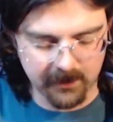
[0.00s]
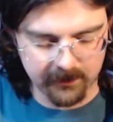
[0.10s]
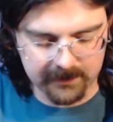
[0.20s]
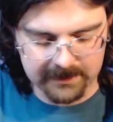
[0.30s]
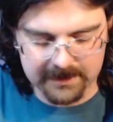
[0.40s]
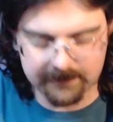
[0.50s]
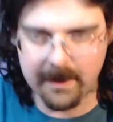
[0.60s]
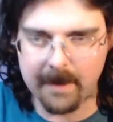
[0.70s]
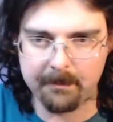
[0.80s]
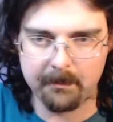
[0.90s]
I'll do it in E
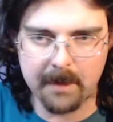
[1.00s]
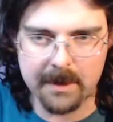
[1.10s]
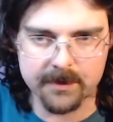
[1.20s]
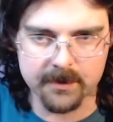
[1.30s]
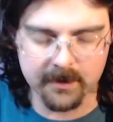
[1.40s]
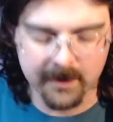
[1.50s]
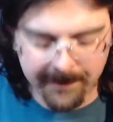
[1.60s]
flat major.